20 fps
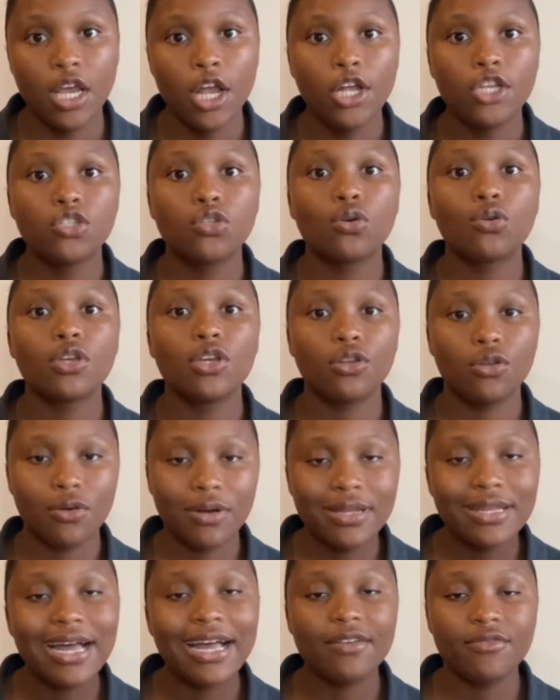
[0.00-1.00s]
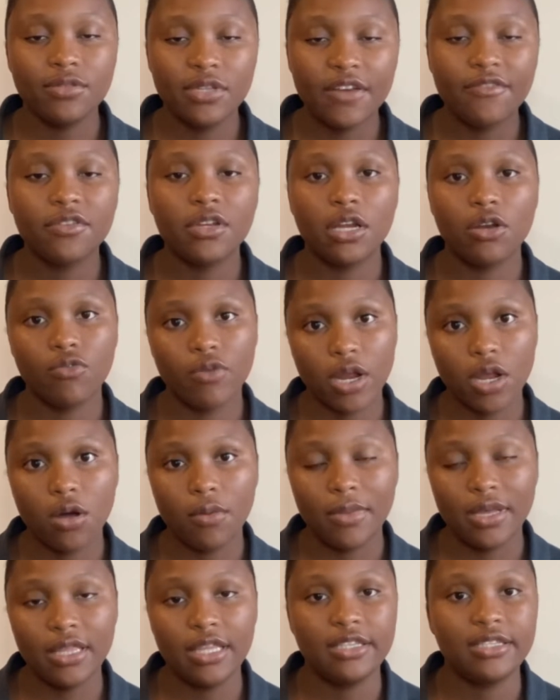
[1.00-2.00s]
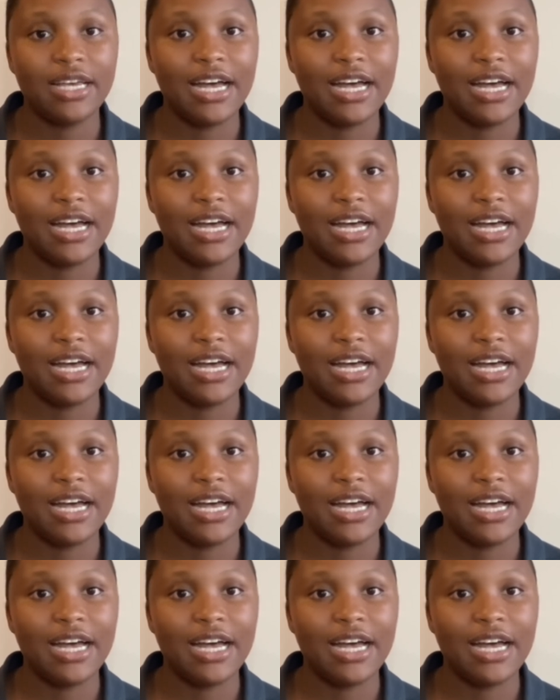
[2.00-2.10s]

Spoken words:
So I would definitely recommend this